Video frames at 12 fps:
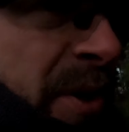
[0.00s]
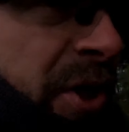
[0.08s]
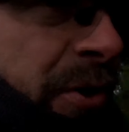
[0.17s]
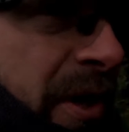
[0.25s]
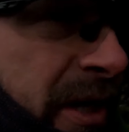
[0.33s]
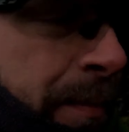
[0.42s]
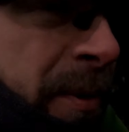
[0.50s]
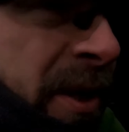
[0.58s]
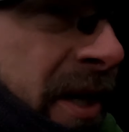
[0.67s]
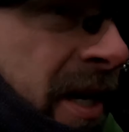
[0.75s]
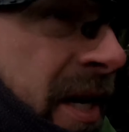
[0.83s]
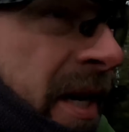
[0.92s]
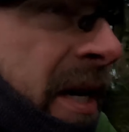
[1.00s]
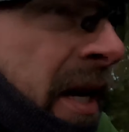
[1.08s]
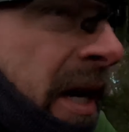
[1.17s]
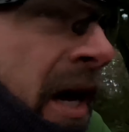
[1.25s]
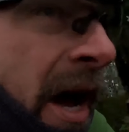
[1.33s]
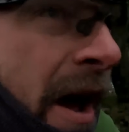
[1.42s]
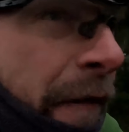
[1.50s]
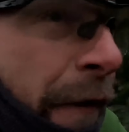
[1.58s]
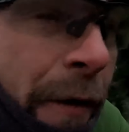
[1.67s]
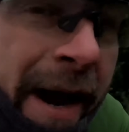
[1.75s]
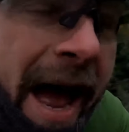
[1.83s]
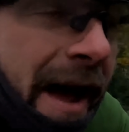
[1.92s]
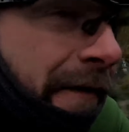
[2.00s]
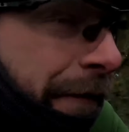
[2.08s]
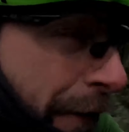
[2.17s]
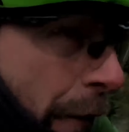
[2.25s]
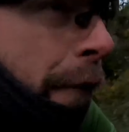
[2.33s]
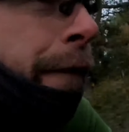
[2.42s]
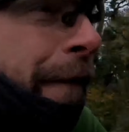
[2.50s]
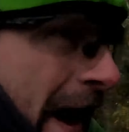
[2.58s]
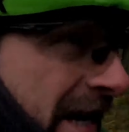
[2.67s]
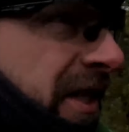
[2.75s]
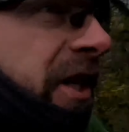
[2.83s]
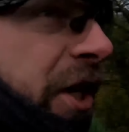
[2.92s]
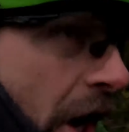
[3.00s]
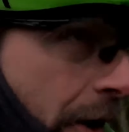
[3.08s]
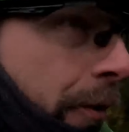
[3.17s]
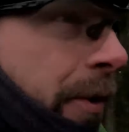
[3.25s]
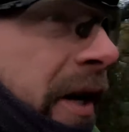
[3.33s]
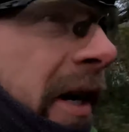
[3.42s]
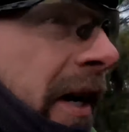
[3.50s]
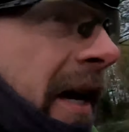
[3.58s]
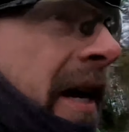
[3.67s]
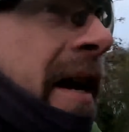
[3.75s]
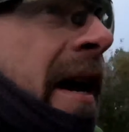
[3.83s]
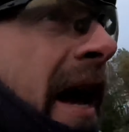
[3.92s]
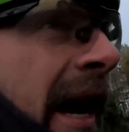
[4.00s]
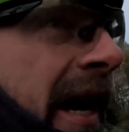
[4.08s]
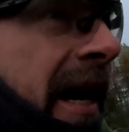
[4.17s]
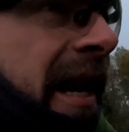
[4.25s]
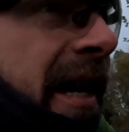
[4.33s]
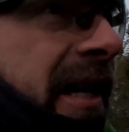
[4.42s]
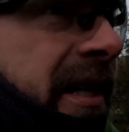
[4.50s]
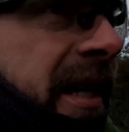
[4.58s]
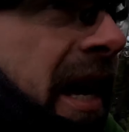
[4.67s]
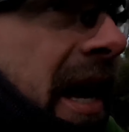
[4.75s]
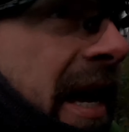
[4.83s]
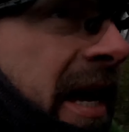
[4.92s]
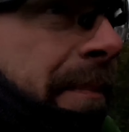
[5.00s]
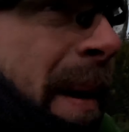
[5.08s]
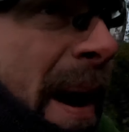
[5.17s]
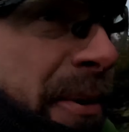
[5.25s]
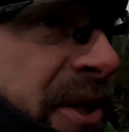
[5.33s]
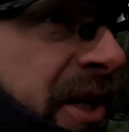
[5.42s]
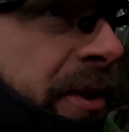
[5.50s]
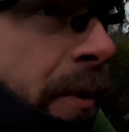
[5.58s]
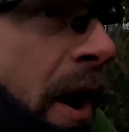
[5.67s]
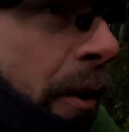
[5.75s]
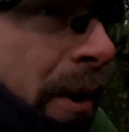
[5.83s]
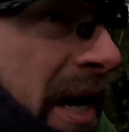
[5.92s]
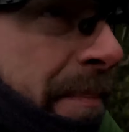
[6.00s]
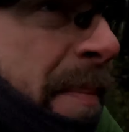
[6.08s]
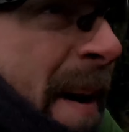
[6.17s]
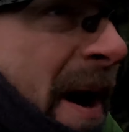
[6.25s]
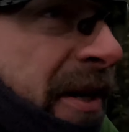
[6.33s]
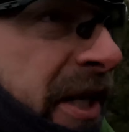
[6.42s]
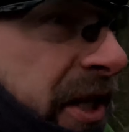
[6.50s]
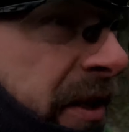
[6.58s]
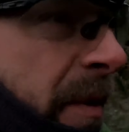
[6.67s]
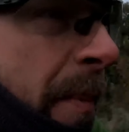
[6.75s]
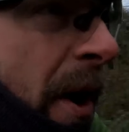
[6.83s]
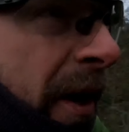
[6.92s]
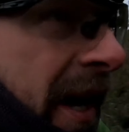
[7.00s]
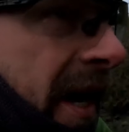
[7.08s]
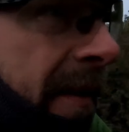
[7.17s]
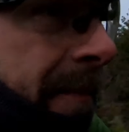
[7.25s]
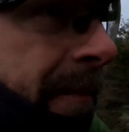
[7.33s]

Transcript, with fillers: Crisps, uh, full, cat, full fat Coke, and a Bounty as well. Well, that'd be Bounties in the pocket.